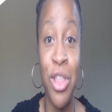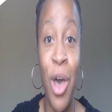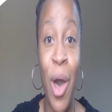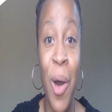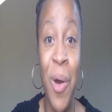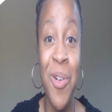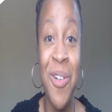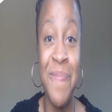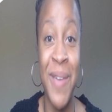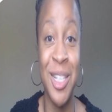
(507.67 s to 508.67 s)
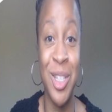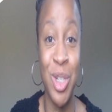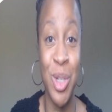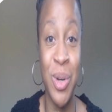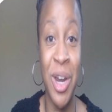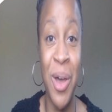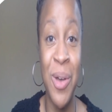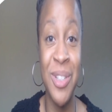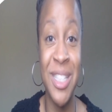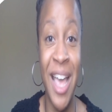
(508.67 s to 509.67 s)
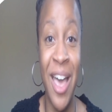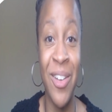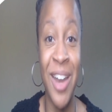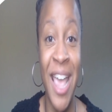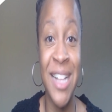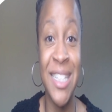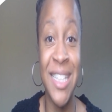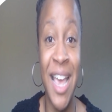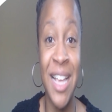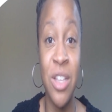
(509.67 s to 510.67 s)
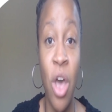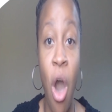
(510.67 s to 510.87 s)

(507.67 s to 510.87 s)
The O makes the short O sound and says